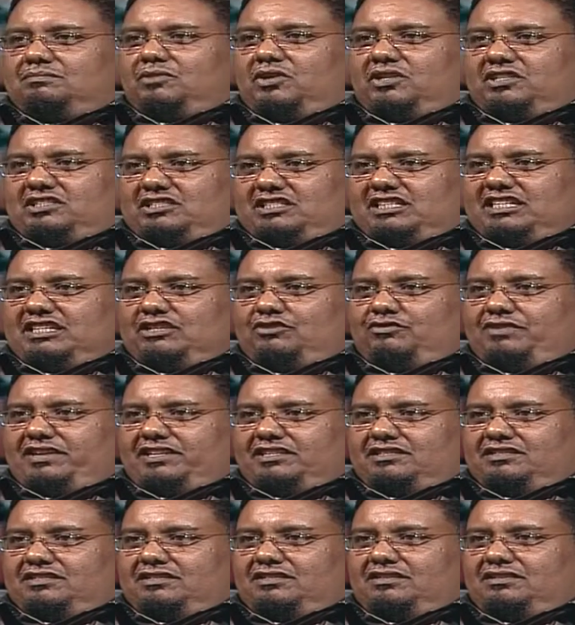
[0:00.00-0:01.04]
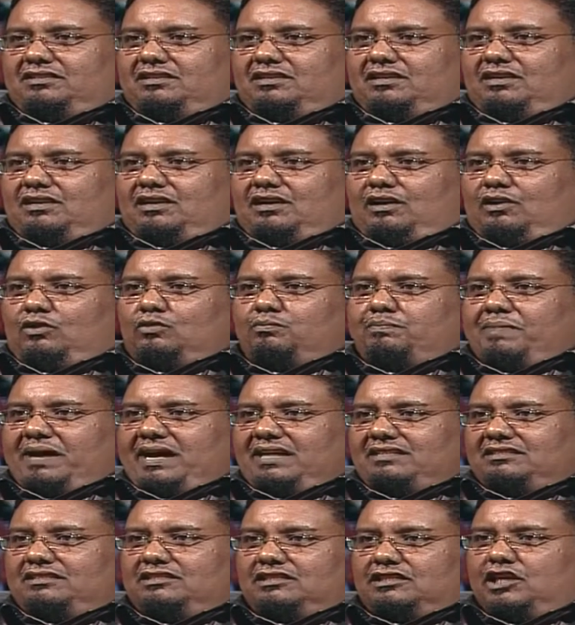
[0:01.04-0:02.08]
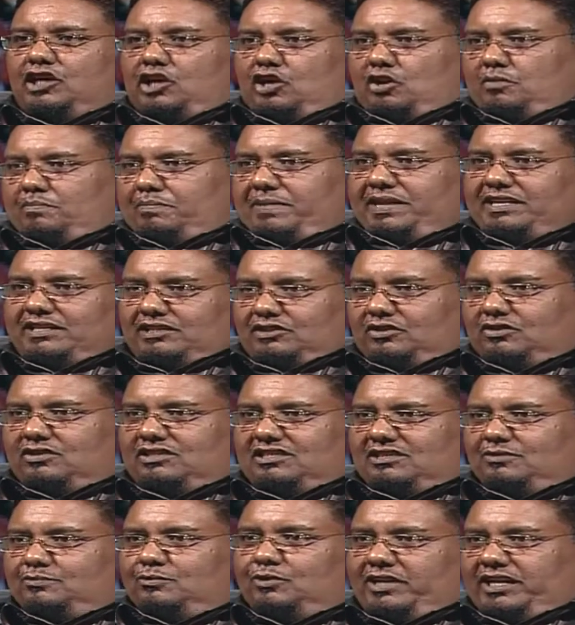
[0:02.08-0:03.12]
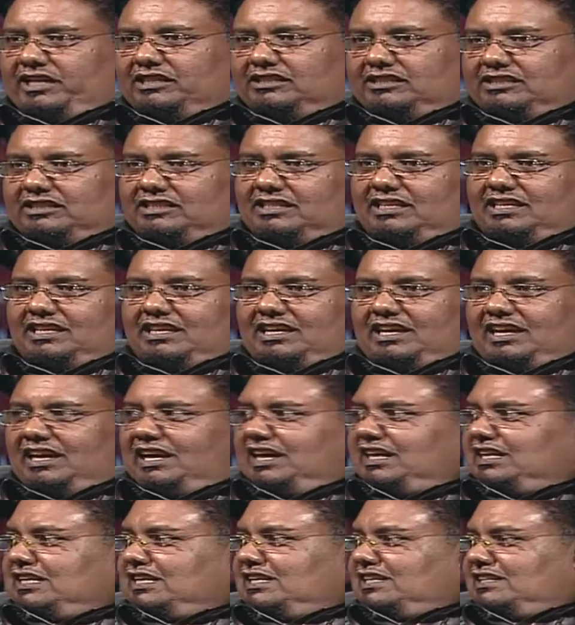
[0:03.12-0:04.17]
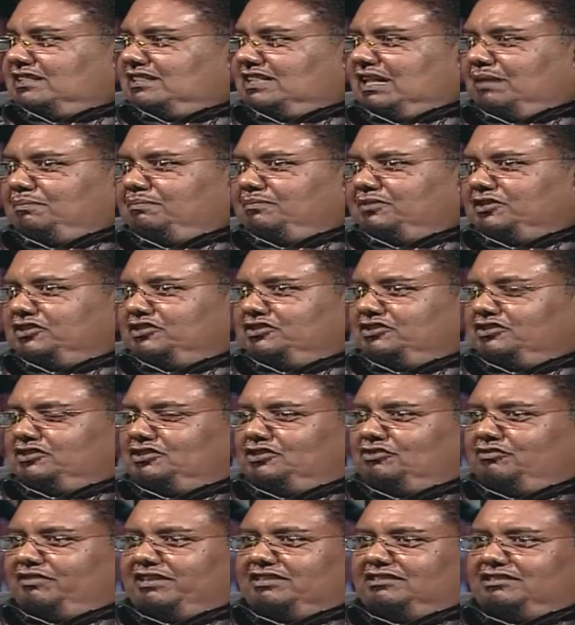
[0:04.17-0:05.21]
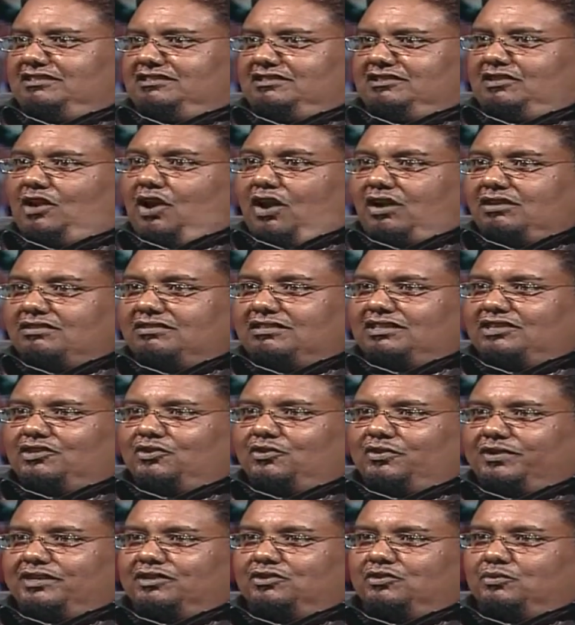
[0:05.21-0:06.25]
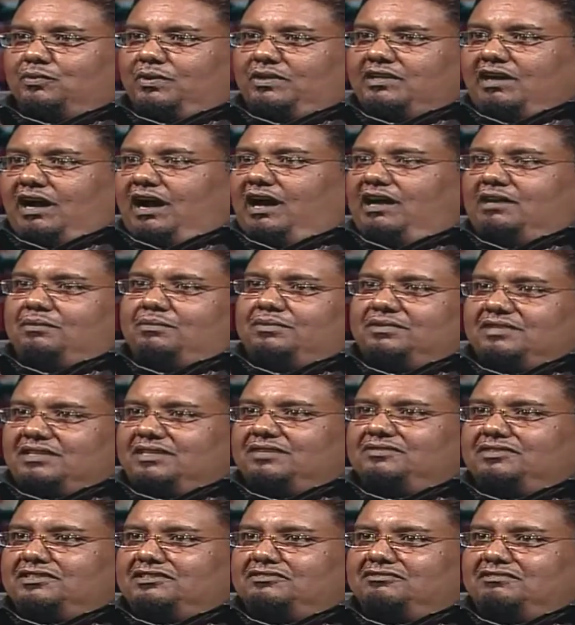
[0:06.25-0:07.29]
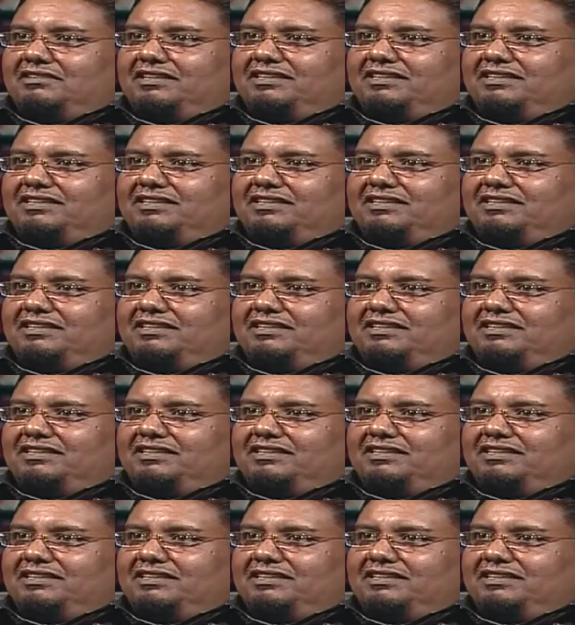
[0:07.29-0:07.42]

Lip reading: modestly dressed, who passes a comment on someone else, hey, that person's dress is not according to what I believe is